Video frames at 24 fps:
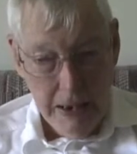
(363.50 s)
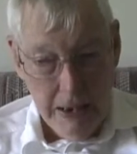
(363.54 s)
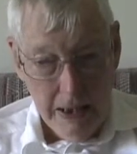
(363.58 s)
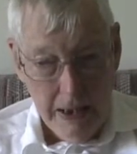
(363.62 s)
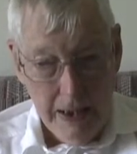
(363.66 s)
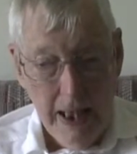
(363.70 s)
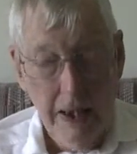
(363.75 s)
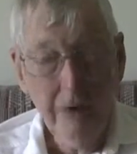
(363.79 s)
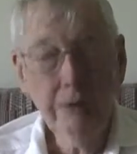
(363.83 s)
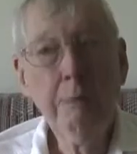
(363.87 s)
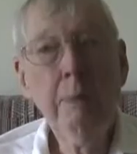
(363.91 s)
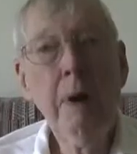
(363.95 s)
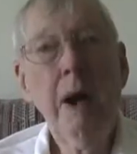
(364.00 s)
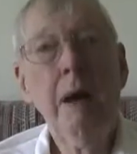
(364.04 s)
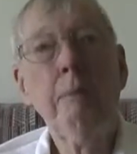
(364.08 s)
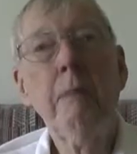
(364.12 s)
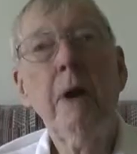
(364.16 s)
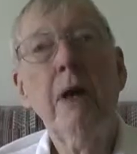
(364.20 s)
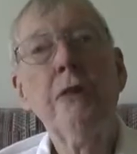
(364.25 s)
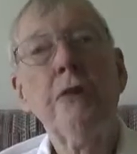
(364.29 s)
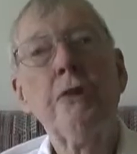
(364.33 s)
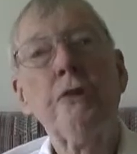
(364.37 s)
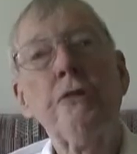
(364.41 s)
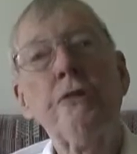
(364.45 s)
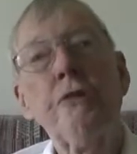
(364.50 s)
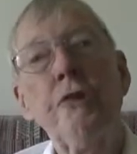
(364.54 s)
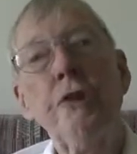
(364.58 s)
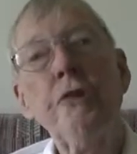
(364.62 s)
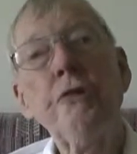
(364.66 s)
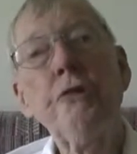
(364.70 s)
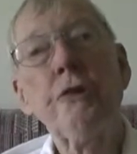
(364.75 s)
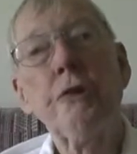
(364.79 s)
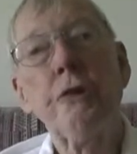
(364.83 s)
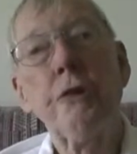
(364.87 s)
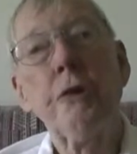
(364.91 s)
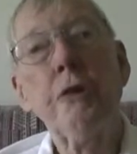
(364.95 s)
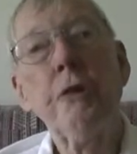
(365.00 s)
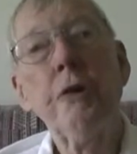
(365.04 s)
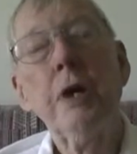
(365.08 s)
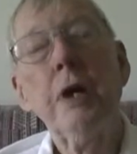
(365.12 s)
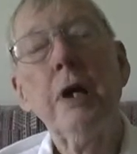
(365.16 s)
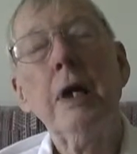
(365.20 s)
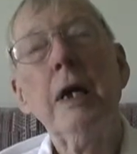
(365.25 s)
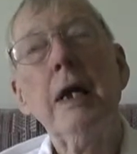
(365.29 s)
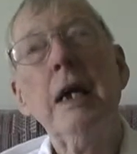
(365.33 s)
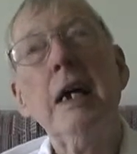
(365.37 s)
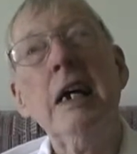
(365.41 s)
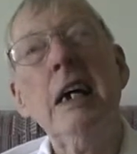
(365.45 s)
that's my mother's sister,
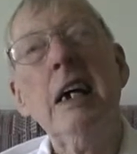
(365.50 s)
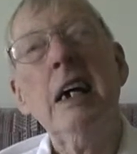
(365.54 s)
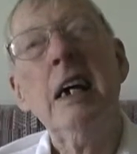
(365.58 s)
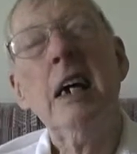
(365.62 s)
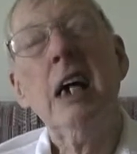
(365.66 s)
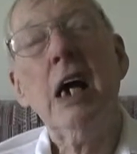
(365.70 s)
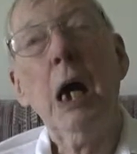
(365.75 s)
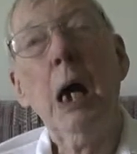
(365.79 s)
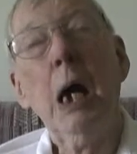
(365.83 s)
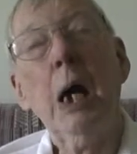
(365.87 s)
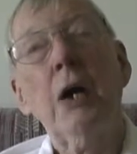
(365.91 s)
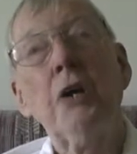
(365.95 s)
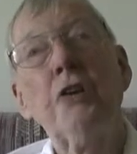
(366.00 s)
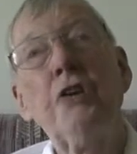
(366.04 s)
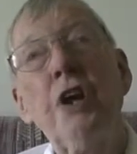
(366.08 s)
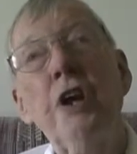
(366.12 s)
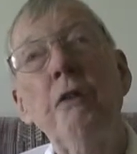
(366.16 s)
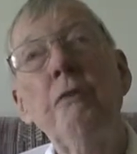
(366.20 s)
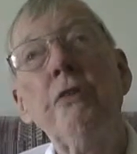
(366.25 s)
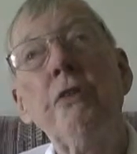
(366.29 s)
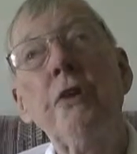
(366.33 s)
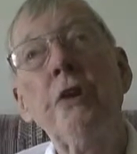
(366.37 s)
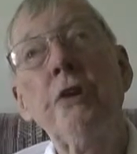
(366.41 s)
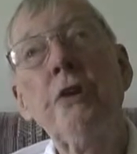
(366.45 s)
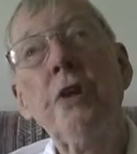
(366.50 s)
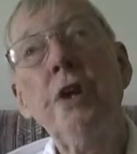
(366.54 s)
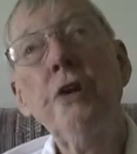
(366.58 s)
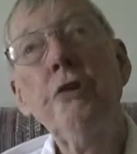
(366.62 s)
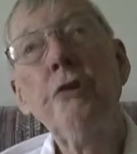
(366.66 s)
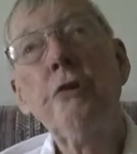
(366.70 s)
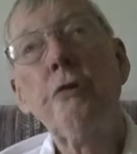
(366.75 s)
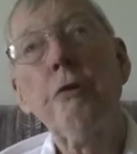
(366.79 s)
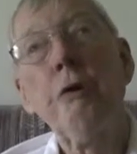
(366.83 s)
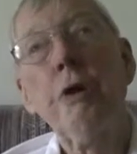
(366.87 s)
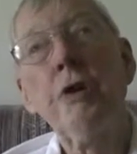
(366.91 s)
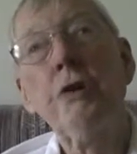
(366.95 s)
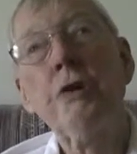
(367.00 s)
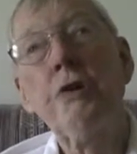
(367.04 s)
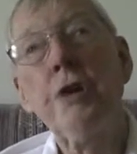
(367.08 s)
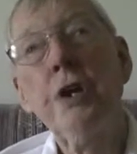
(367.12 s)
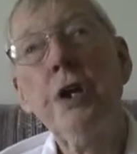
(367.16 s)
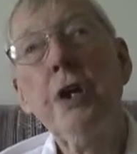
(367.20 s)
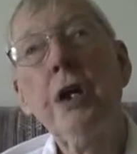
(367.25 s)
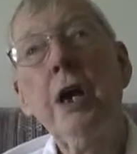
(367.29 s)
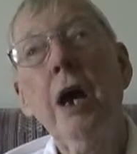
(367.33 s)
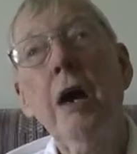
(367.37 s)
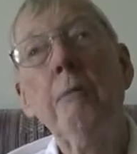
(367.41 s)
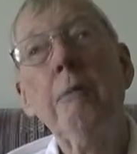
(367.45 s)
she was a teacher, and
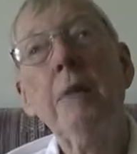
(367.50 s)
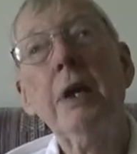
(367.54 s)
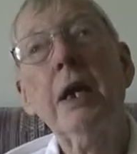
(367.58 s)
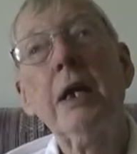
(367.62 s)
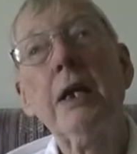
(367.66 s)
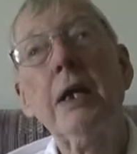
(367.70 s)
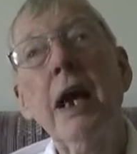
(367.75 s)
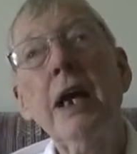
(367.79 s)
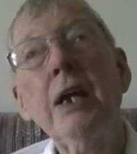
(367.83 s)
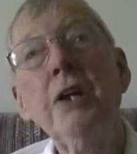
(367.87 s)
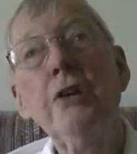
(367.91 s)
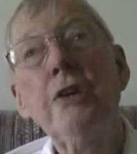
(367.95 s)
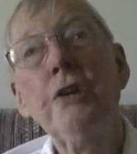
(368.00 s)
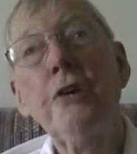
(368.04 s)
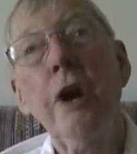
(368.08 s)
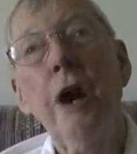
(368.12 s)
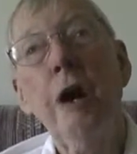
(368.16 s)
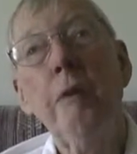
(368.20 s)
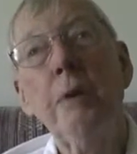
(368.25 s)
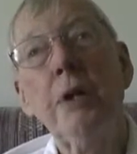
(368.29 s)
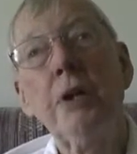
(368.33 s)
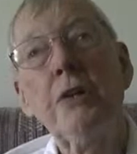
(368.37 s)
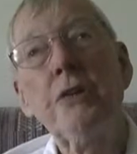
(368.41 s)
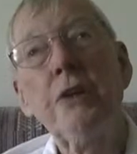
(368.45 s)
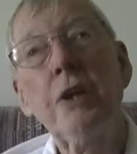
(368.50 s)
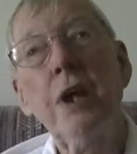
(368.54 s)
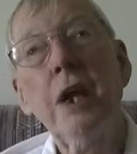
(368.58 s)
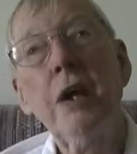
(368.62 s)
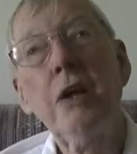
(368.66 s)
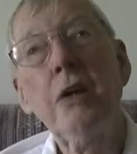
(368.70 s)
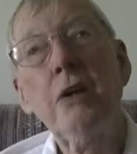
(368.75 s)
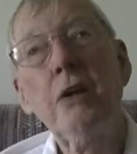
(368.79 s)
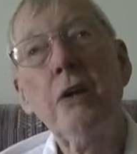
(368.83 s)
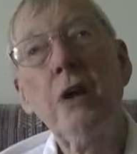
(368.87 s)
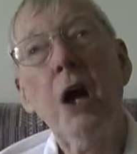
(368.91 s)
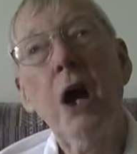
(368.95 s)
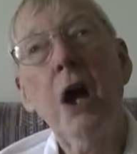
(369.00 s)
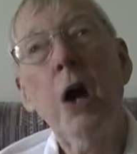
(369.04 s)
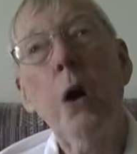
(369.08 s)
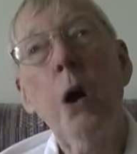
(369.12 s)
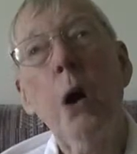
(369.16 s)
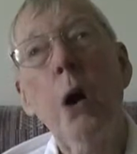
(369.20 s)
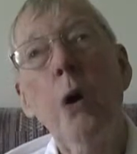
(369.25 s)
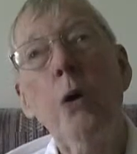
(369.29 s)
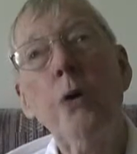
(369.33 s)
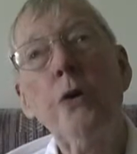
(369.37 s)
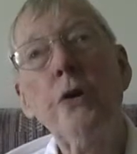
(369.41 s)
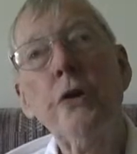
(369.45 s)
she got me a night job at Taylor
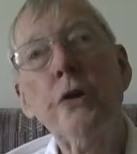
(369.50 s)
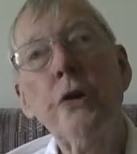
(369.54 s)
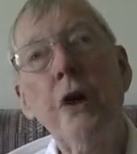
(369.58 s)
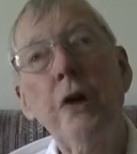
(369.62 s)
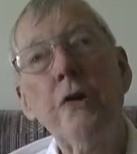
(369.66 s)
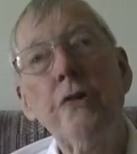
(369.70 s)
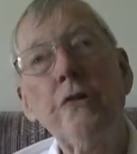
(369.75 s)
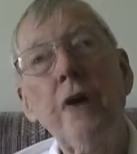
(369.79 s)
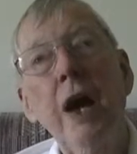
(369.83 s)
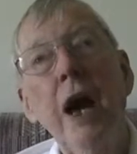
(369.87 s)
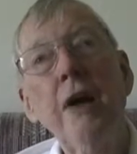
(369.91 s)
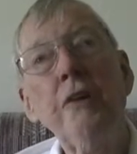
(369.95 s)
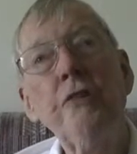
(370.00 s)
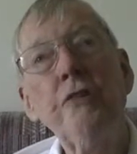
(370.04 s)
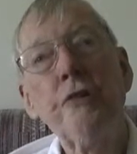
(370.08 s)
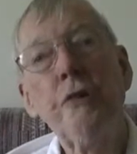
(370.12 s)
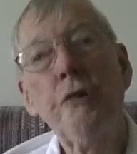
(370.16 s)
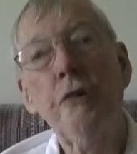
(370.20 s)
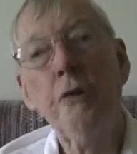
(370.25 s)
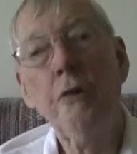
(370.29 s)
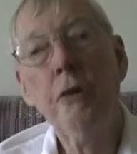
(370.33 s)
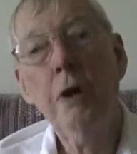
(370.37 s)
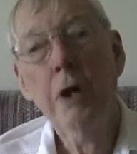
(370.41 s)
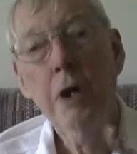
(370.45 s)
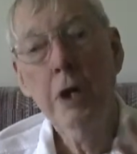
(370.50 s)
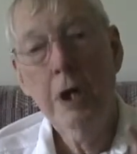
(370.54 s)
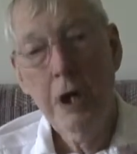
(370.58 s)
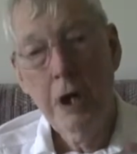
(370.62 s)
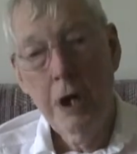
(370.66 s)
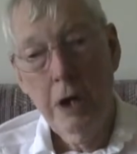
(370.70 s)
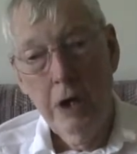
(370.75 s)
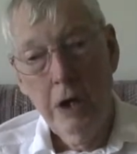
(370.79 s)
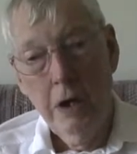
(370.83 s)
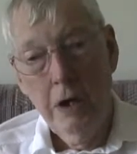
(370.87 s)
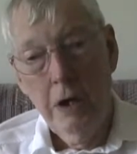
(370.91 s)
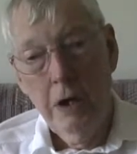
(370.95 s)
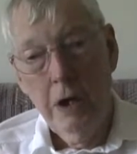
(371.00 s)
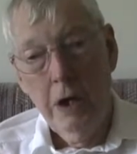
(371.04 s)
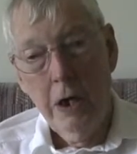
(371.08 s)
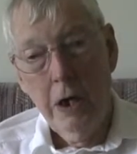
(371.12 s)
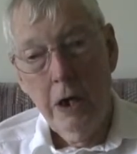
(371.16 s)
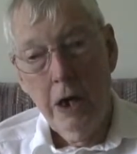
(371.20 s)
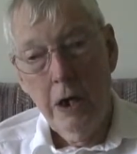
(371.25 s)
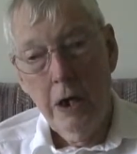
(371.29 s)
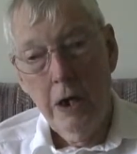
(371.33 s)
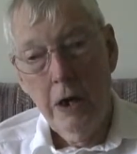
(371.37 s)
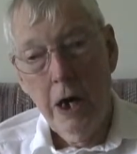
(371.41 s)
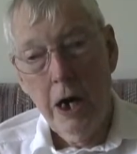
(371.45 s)
Alderdice High School
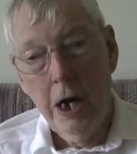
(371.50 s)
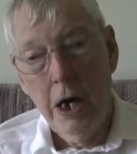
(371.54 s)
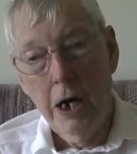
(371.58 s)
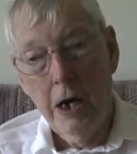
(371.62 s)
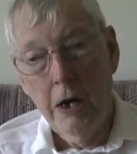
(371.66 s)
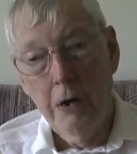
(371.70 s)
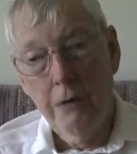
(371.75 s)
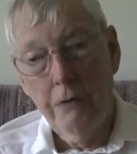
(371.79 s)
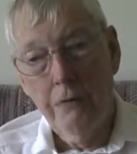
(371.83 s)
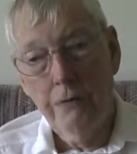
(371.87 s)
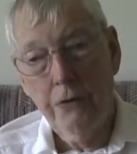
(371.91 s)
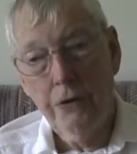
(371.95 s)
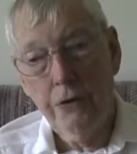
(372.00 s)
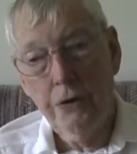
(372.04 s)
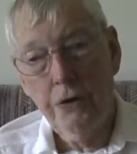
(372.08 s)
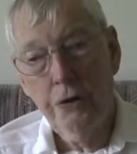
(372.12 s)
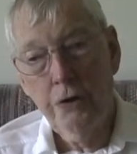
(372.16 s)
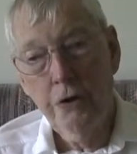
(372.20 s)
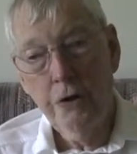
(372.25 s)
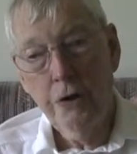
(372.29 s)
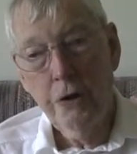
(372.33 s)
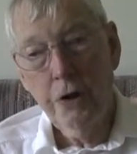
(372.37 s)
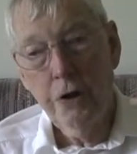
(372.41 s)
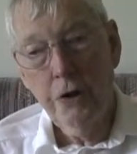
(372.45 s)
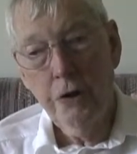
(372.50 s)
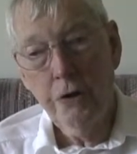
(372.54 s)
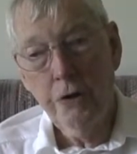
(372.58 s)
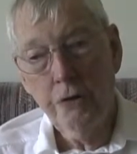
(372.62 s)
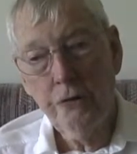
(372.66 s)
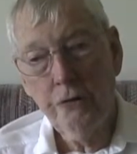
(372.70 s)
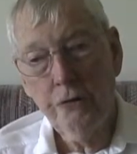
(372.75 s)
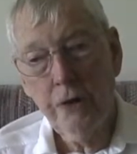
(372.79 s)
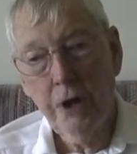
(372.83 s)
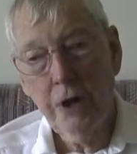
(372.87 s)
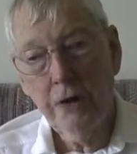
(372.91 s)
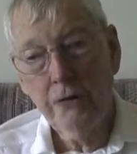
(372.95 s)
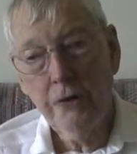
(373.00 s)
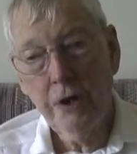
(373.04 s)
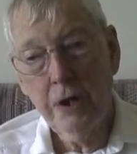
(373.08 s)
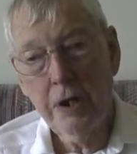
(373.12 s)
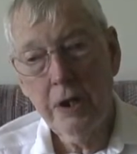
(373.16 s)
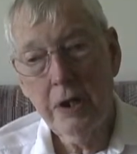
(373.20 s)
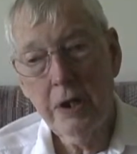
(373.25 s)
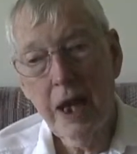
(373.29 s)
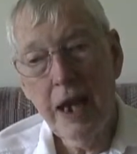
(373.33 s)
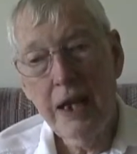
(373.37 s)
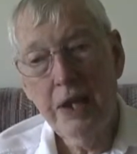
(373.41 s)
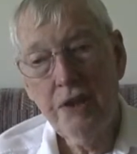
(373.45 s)
for 2 years as
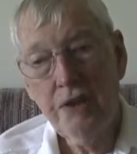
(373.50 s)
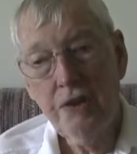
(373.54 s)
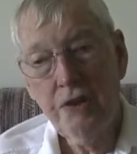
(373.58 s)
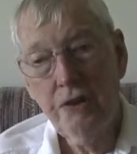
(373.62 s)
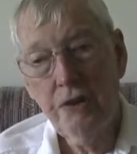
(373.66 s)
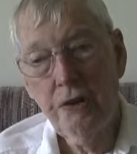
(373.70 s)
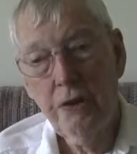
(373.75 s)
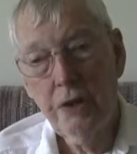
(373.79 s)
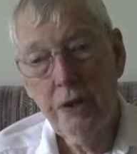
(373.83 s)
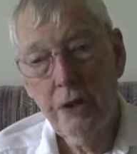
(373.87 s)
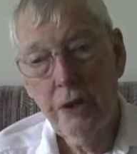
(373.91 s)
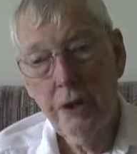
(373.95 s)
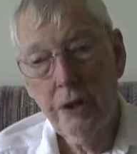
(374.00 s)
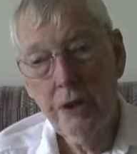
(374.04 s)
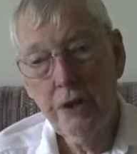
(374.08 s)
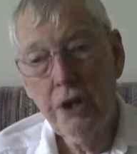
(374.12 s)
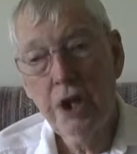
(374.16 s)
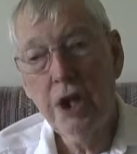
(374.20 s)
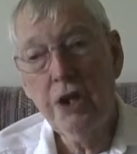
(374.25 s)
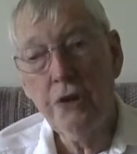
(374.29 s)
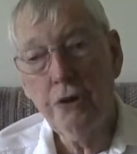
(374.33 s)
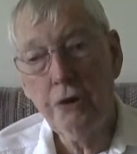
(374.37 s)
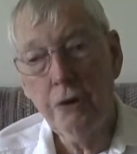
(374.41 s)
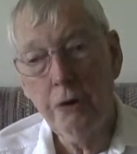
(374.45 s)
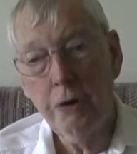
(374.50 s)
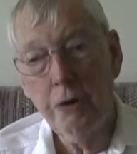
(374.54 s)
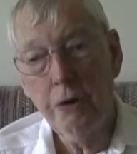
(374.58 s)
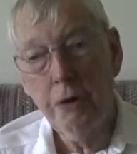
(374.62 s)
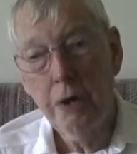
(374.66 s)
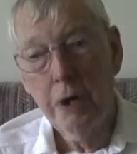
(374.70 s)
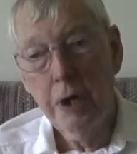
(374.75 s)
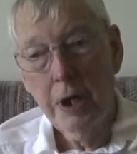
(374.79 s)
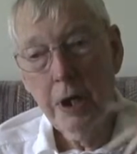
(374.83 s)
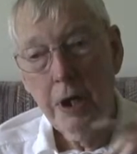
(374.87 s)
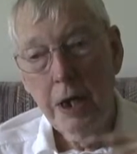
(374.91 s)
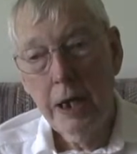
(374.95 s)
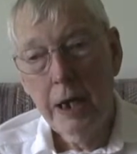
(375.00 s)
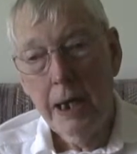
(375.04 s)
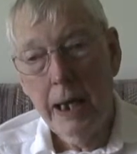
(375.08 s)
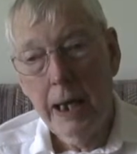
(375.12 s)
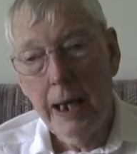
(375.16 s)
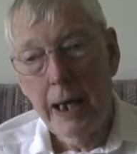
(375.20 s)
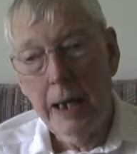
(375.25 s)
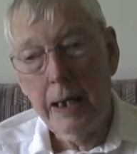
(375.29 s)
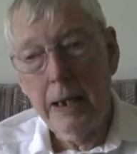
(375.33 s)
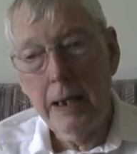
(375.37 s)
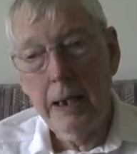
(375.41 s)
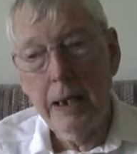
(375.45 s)
a night teacher.
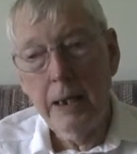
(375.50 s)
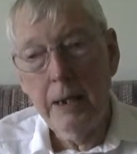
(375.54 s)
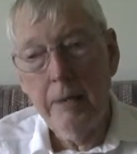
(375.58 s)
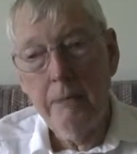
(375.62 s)
And